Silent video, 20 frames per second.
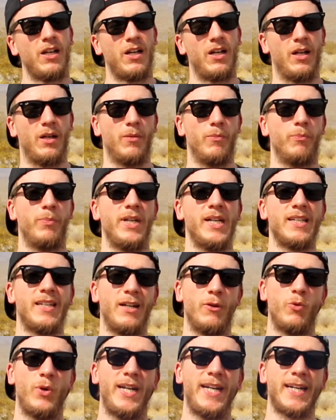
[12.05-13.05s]
um, build
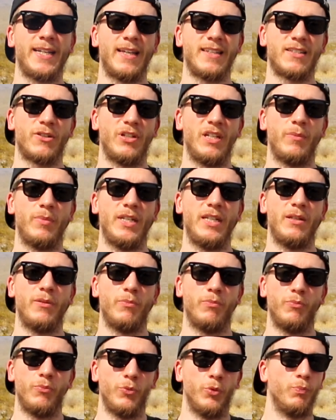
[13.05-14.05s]
a rig that's going to be
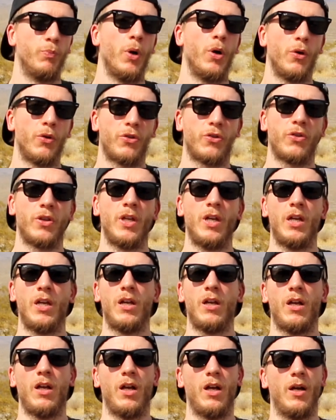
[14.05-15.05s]
both
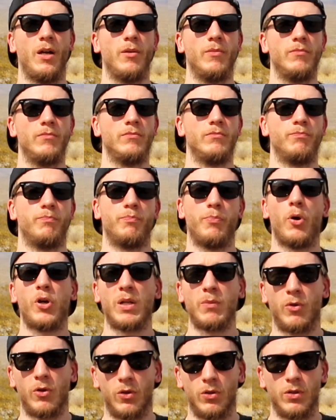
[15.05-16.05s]
um,
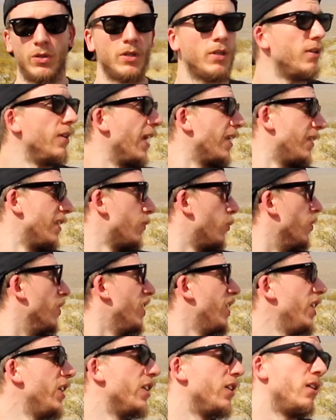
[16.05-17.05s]
portable like this one
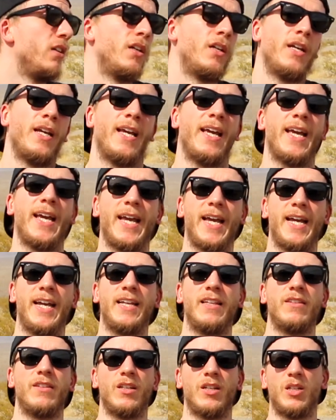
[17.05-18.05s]
here
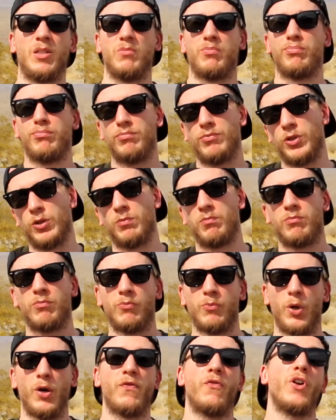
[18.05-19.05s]
and um, you know
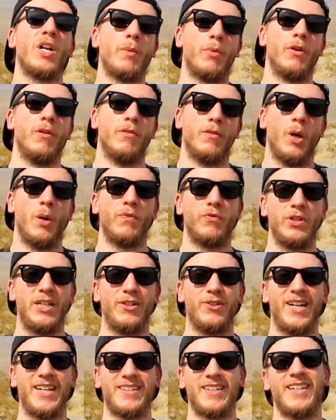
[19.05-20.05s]
affordable
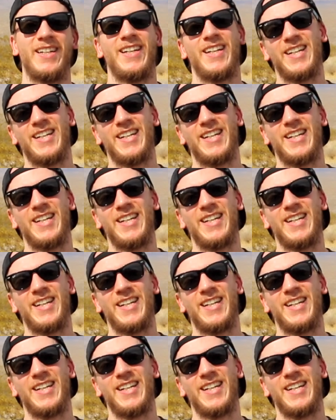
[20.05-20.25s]
hopefully, right?